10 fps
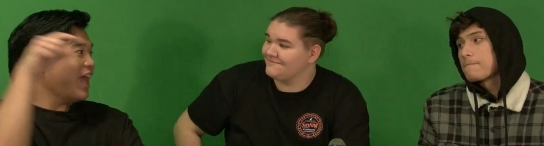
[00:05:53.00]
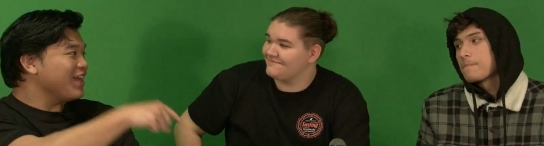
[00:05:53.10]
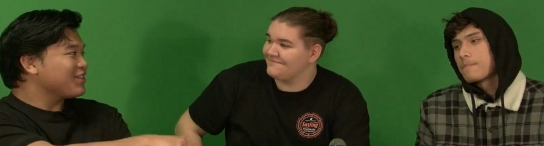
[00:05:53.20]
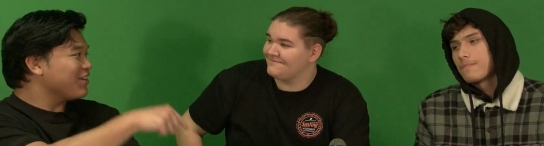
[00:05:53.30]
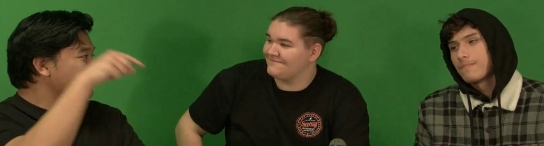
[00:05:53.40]

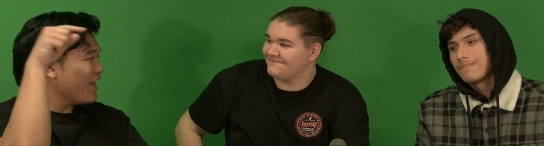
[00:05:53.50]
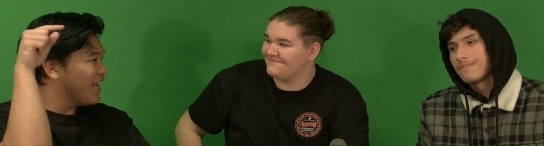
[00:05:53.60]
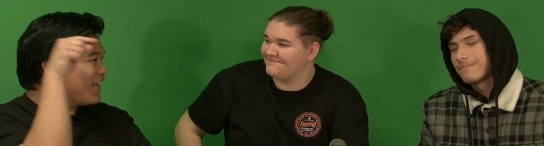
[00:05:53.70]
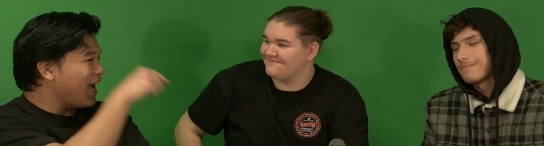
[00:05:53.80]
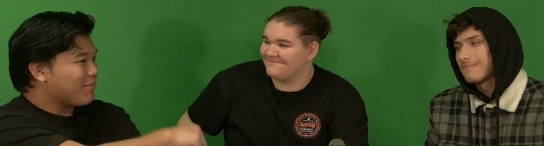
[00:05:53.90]
Speaker 1: Asa
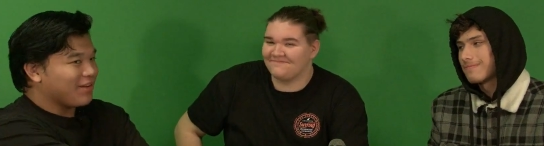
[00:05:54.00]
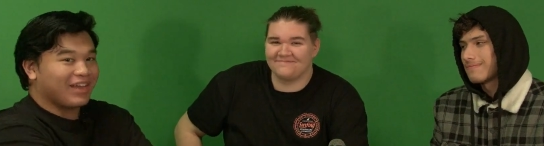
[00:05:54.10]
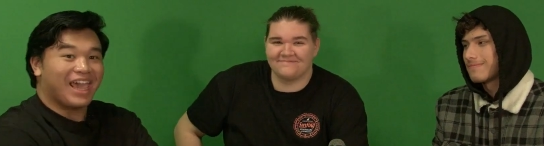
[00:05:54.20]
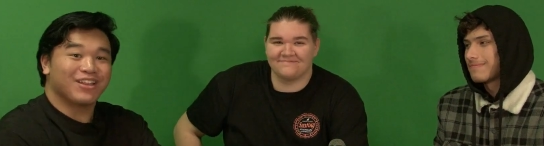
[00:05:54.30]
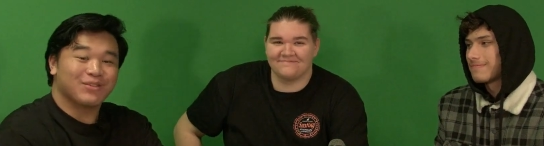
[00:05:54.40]
and Emma
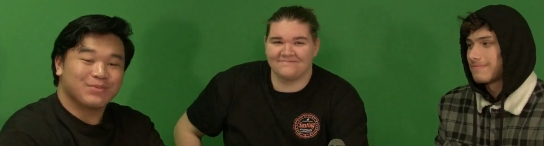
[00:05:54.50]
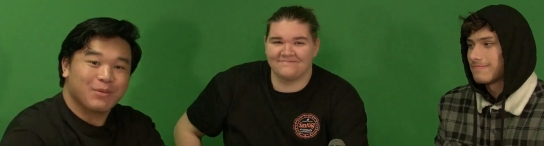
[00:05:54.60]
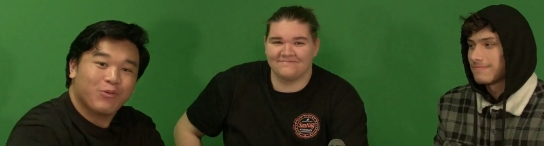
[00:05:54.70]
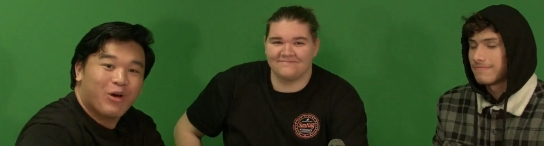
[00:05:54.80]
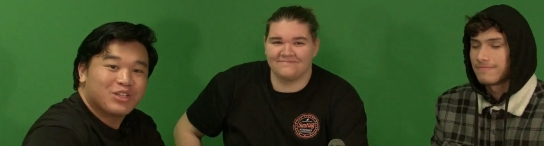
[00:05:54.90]
answering
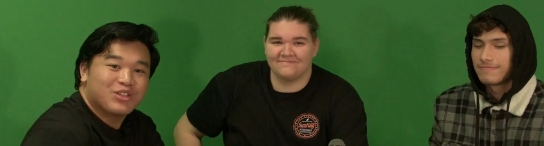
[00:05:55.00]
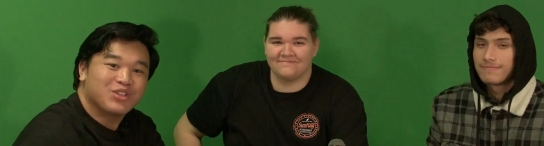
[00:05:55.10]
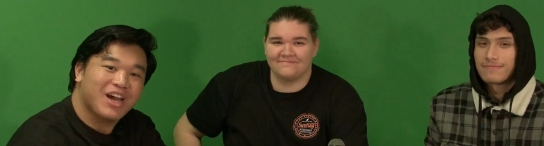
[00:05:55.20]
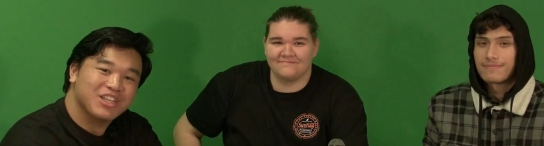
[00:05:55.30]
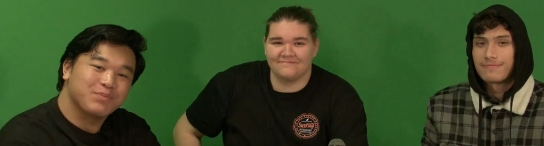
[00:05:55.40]
some questions you
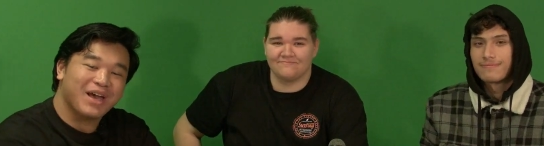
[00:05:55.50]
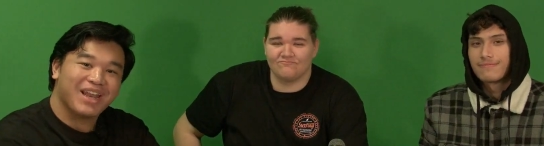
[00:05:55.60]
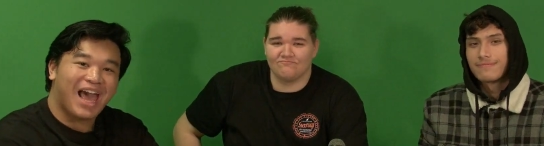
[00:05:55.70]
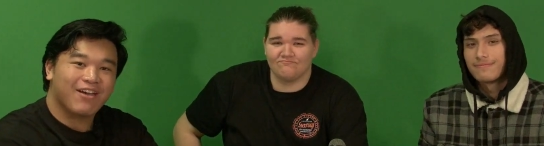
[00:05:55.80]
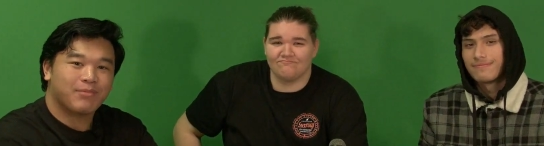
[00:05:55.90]
guys might
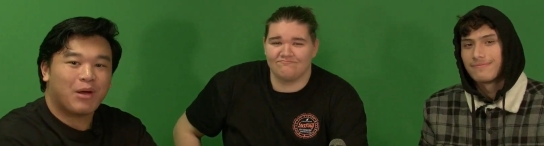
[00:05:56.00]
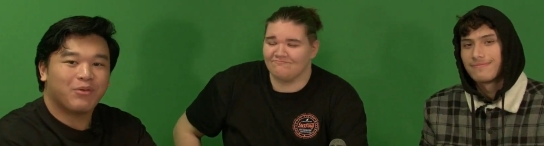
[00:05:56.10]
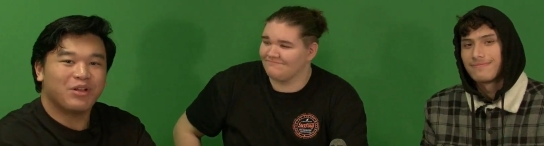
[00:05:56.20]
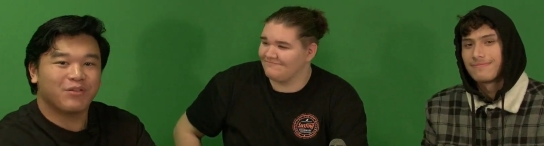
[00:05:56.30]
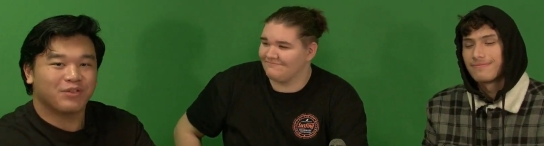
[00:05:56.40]
have about
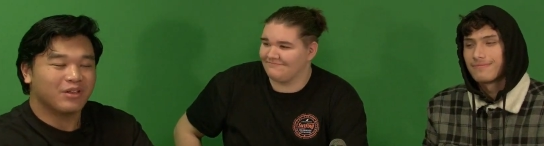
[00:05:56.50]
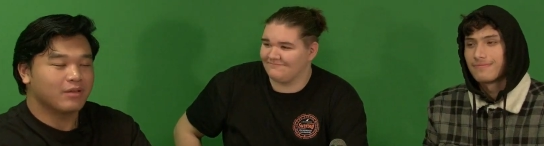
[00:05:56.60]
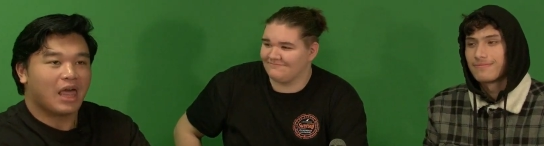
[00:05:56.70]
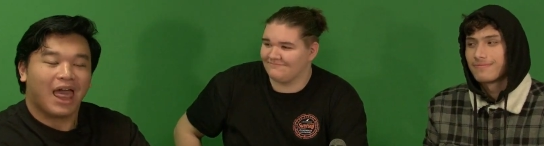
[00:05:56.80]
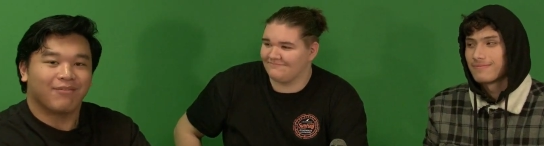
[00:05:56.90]
interview.
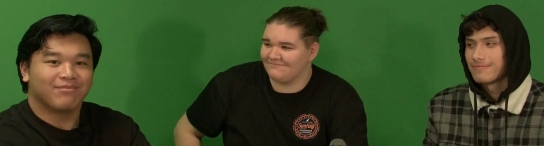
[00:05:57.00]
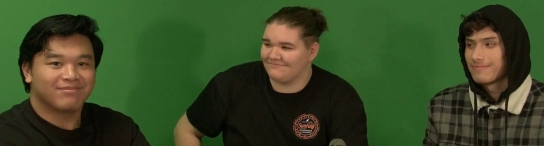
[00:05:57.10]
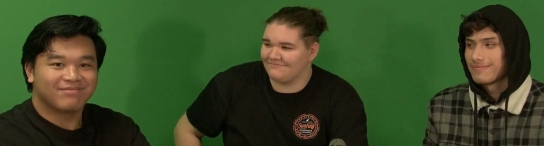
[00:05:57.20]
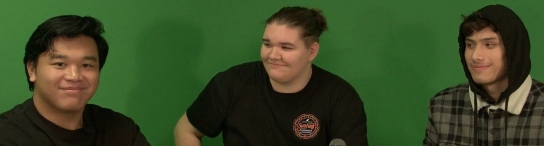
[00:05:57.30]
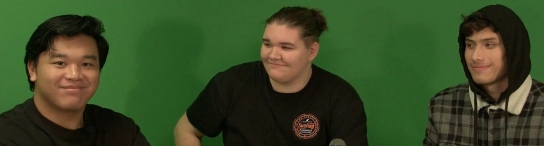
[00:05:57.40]
Yeah.
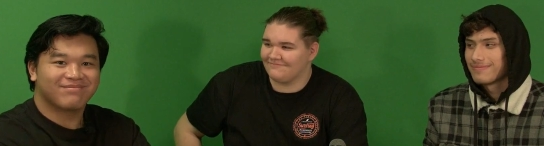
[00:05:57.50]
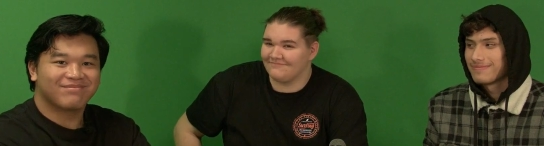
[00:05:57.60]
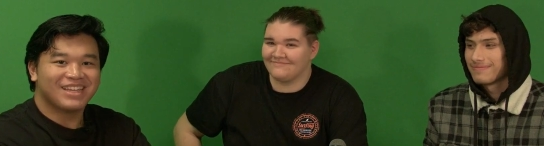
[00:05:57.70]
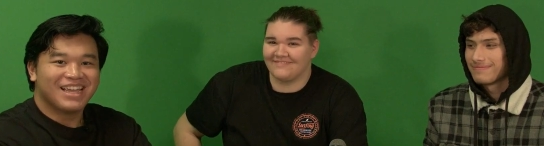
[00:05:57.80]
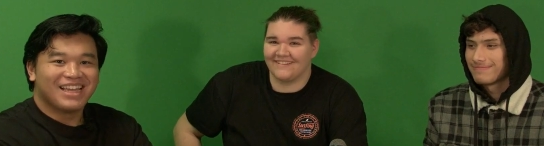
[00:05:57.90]

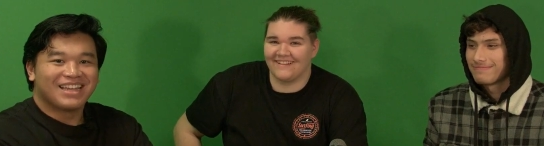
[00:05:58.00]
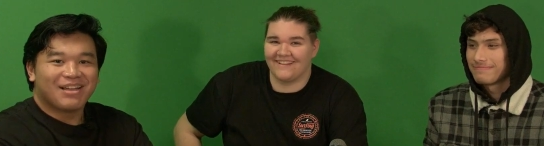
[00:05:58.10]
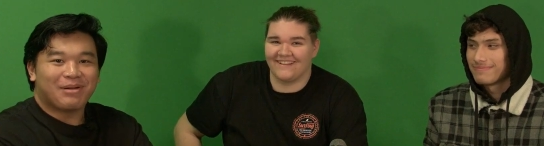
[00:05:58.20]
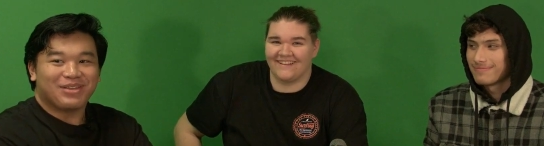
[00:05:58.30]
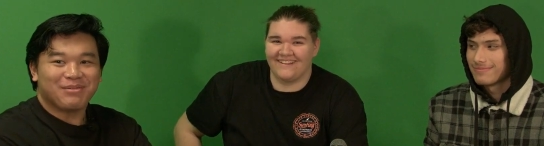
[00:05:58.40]

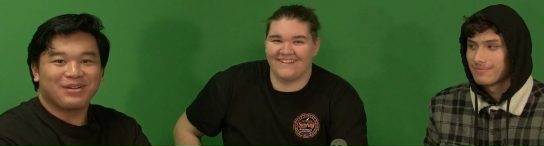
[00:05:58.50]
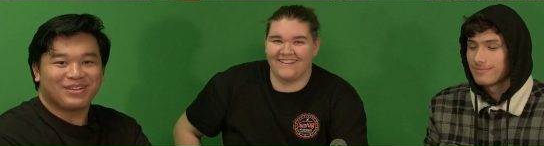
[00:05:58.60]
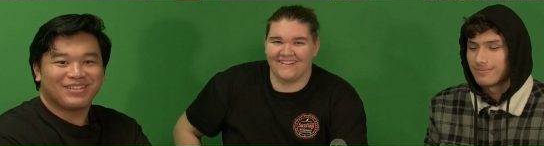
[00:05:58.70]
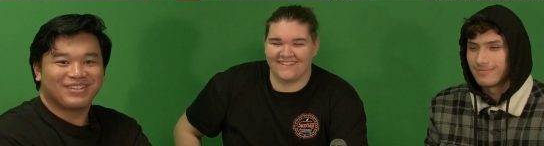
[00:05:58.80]
About yearbook.